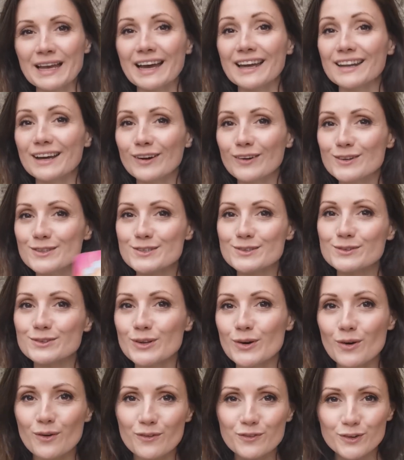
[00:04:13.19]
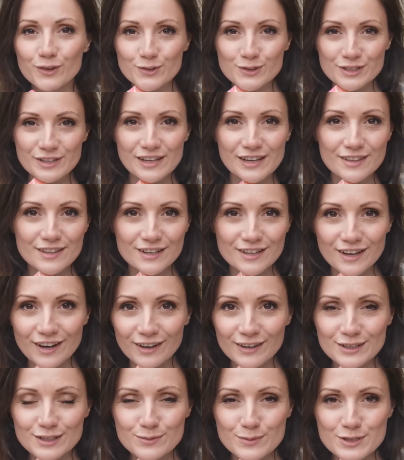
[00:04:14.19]
And I also know, of course, the other
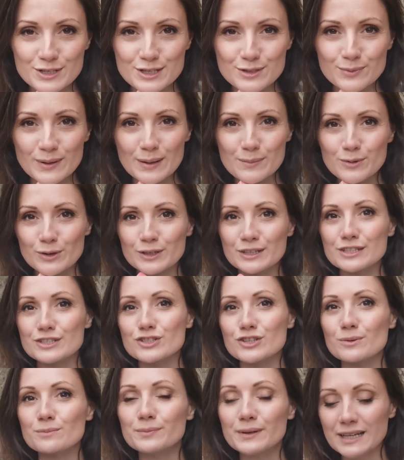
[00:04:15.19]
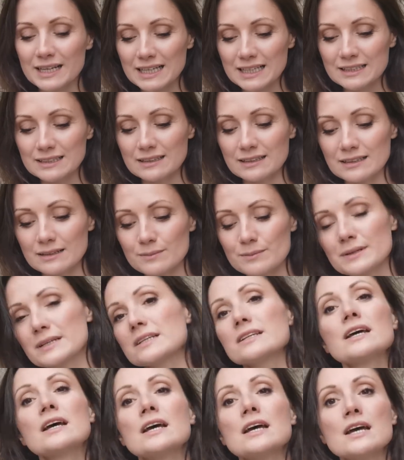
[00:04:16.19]
cards, which is why I'm going to jump ahead a little
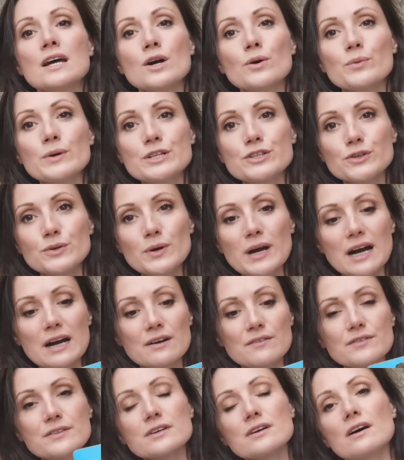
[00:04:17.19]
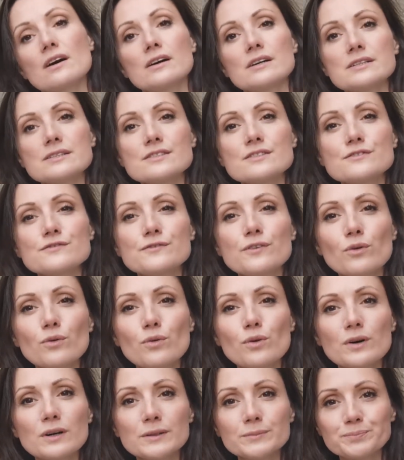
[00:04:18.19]
bit. We do have the cards
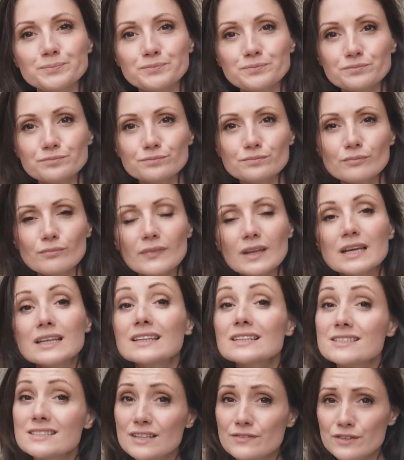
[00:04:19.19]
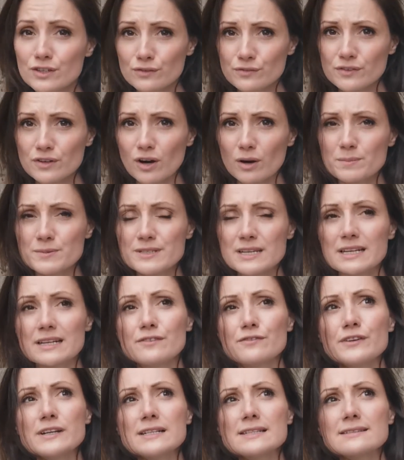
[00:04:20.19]
for the Seven of Cups, and
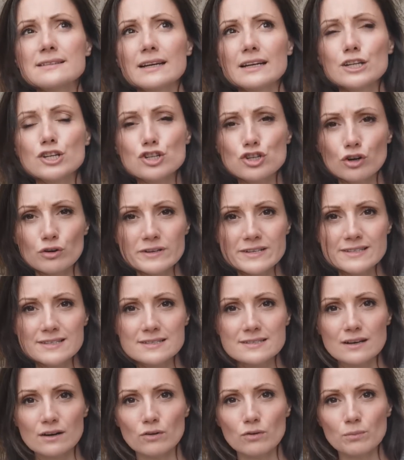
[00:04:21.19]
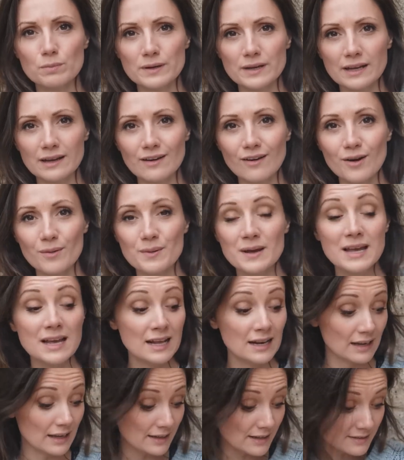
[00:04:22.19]
it feels like choices are opening up.
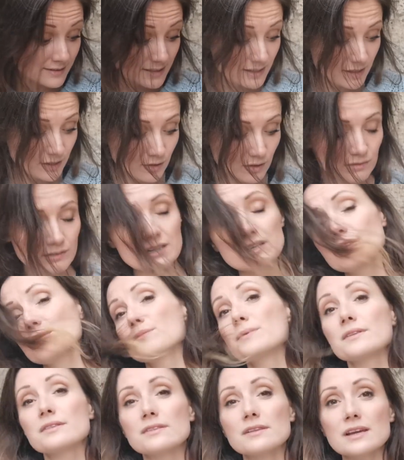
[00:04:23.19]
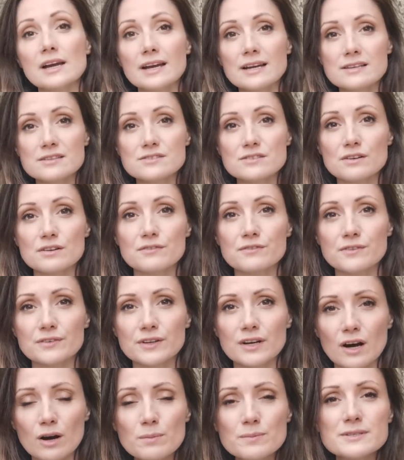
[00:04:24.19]
I said it already with the Ace of
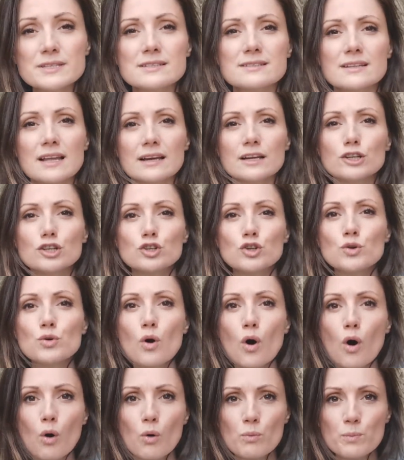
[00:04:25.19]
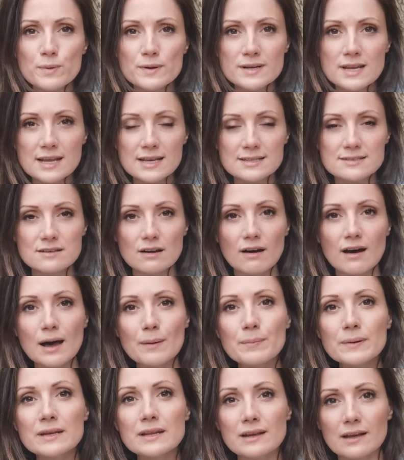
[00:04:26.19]
Cups, it's like new openings are
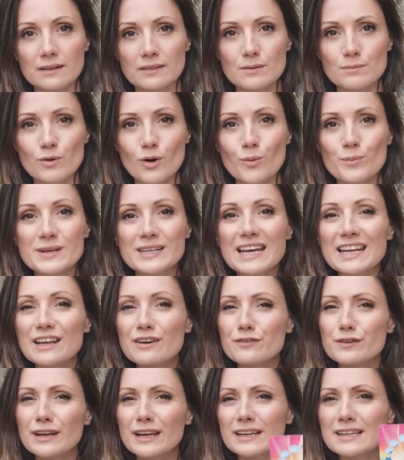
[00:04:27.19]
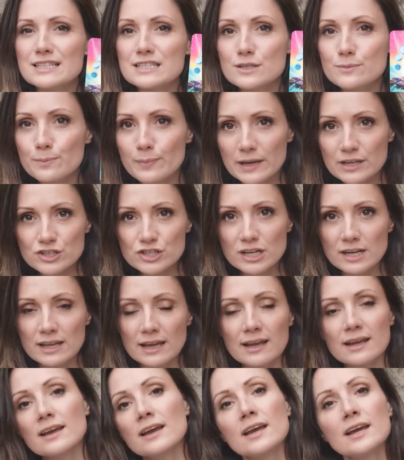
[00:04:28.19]
happening at the moment, and I feel like
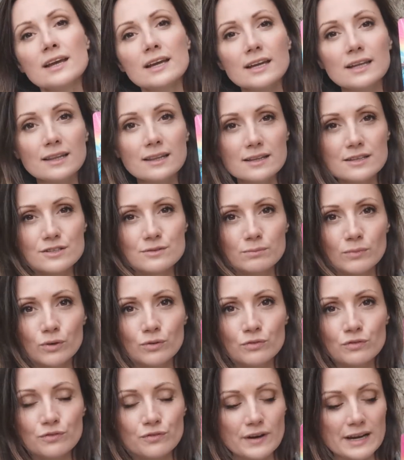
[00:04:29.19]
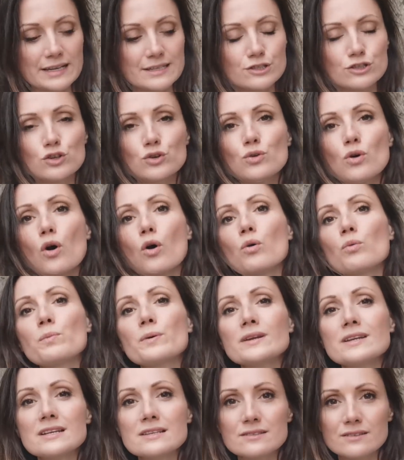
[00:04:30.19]
especially in this moon phase, new
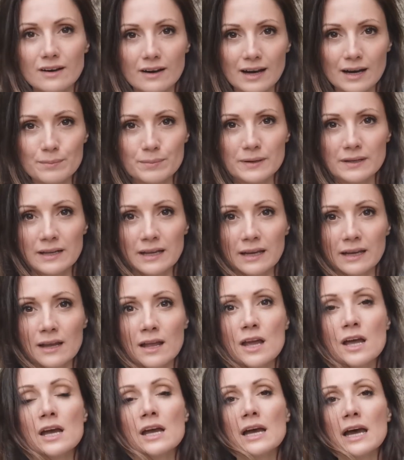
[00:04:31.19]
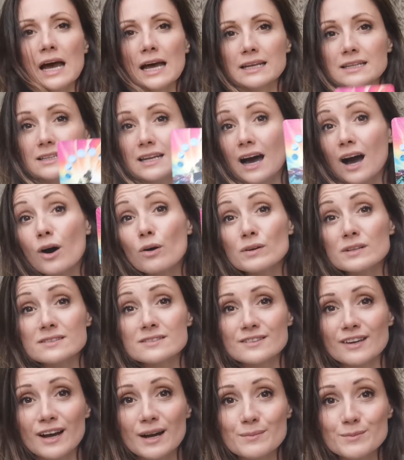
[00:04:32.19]
openings are happening, and now
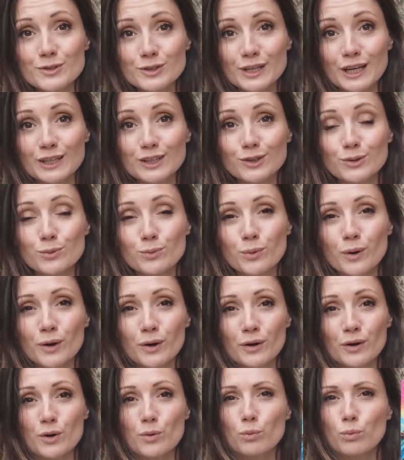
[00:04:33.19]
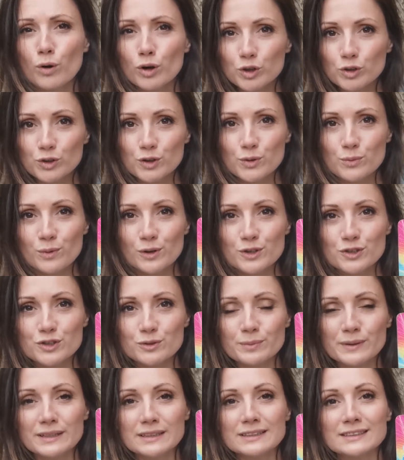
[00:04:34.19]
it's time to get to work. What do you want
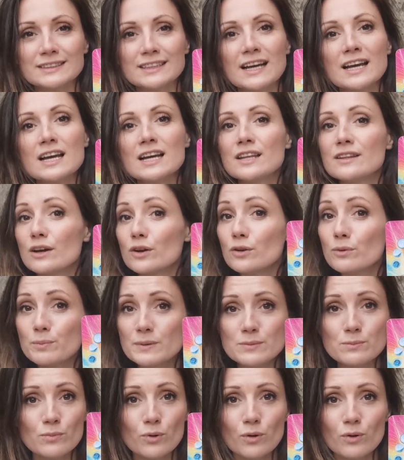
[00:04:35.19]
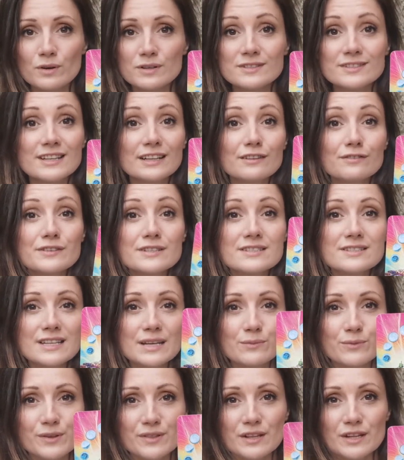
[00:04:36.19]
to build? There could be more
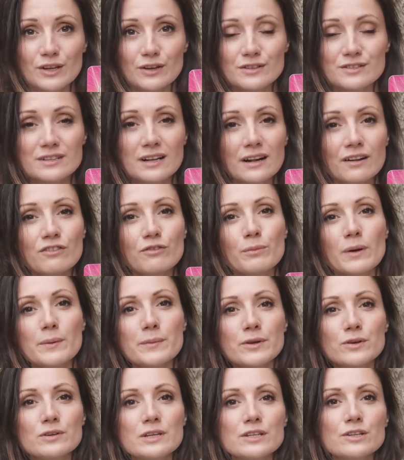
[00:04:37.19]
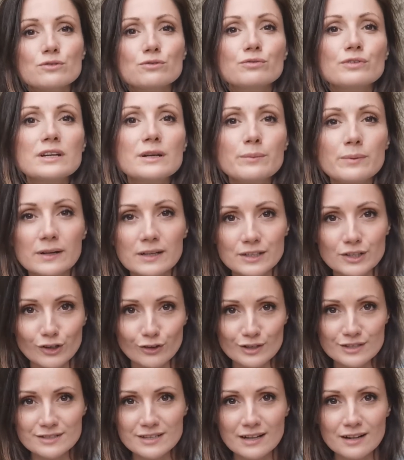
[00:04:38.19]
self-esteem within yourself. Maybe you need to rebuild
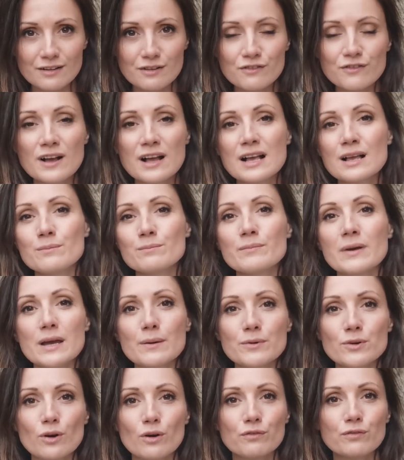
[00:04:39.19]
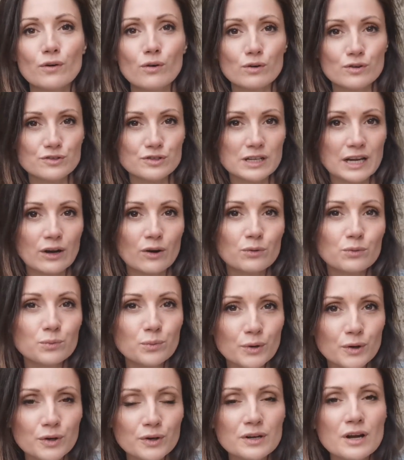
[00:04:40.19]
yourself. Maybe you're focusing
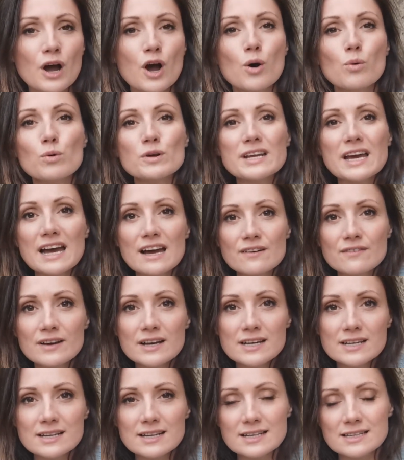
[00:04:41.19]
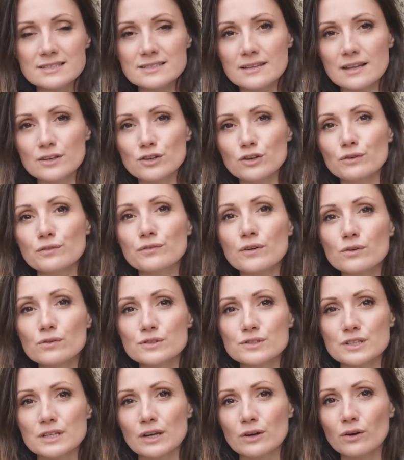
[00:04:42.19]
on work. Whatever it is that you're
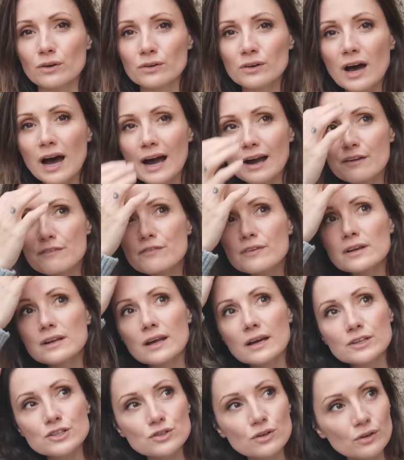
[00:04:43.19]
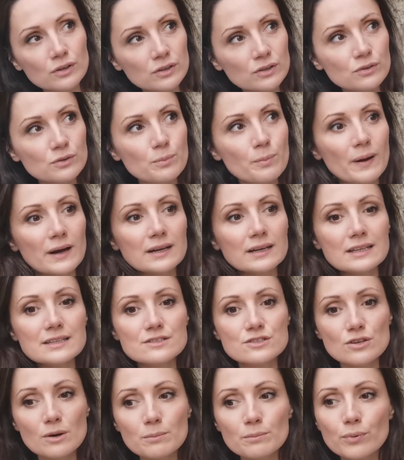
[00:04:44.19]
focusing on, I feel like you're gonna look back
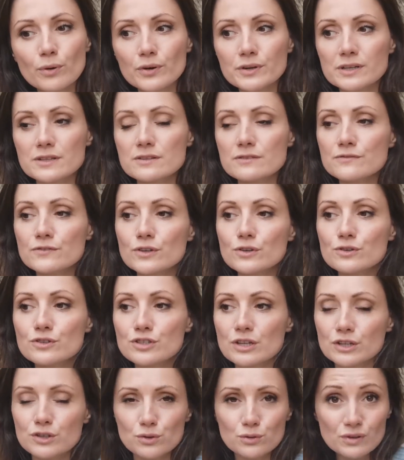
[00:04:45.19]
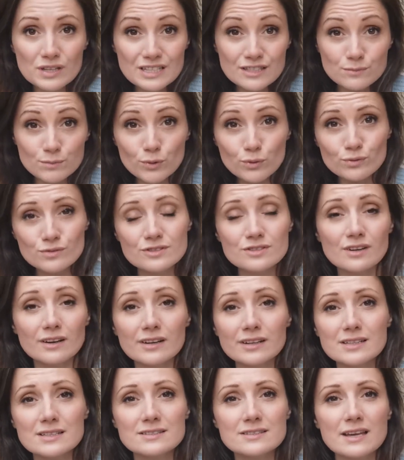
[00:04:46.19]
at some point in the future to this moon
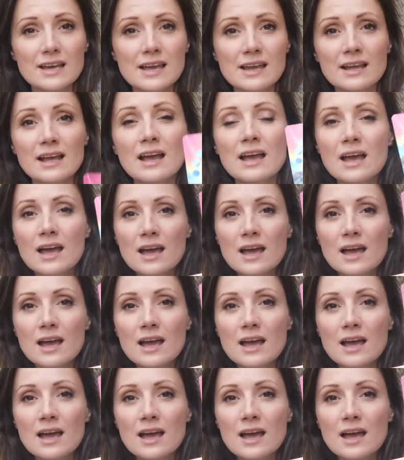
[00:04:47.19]
cycle saying,